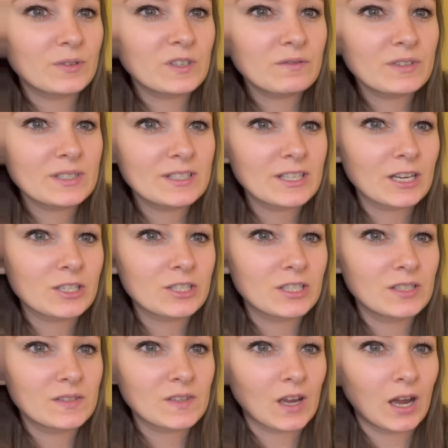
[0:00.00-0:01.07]
different
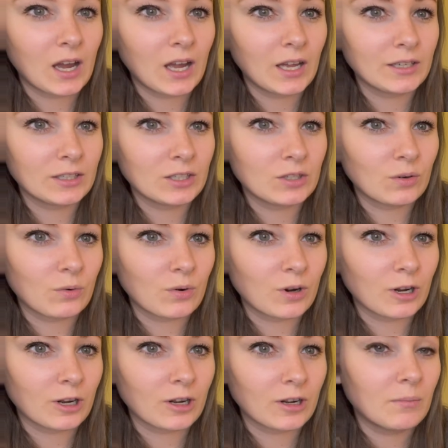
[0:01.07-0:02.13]
sections on your